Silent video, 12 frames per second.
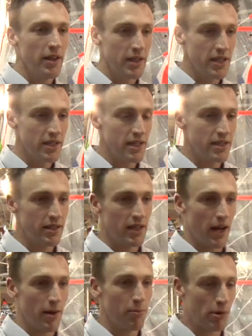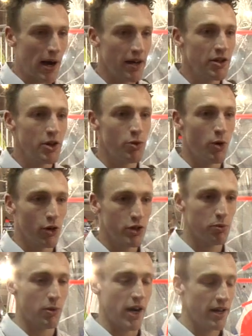This is a brand new
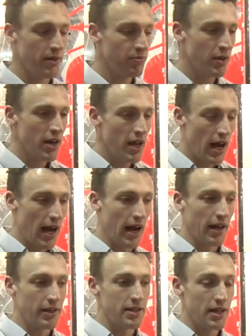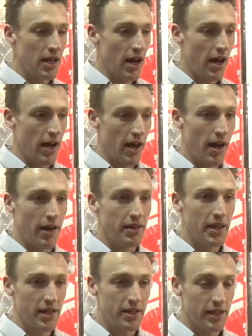Osprey, and
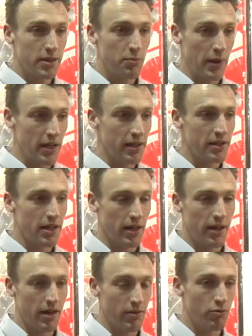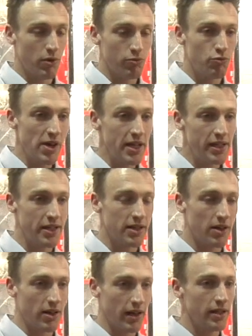this has been
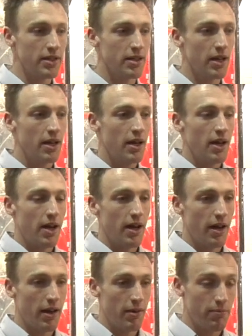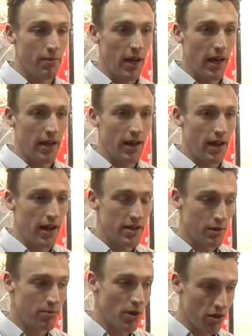redesigned
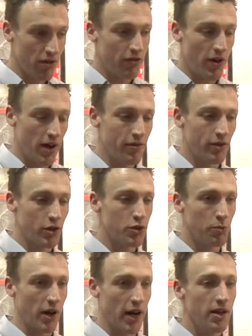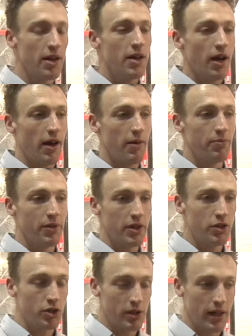as a Mark V Osprey.
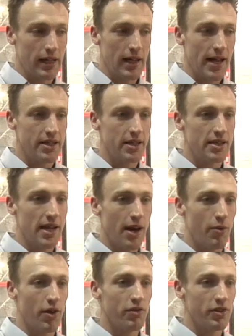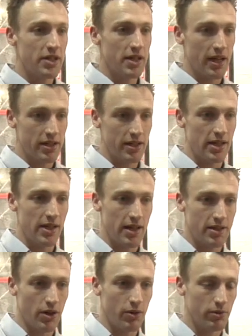The class is now over 60
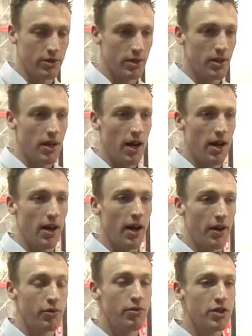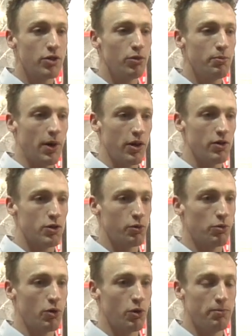years old, and original boats
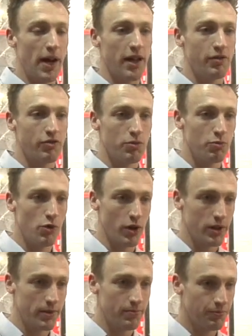were all made from wood.